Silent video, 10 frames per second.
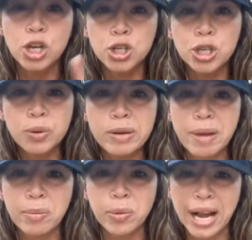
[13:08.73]
Do you
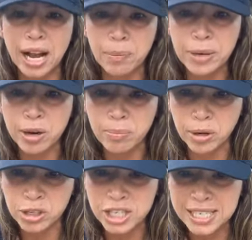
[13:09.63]
remember what happened on
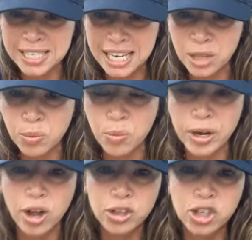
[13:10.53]
March 16th when we
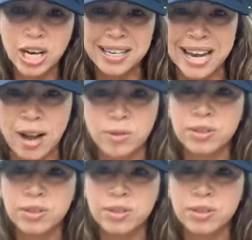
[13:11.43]
all shut down?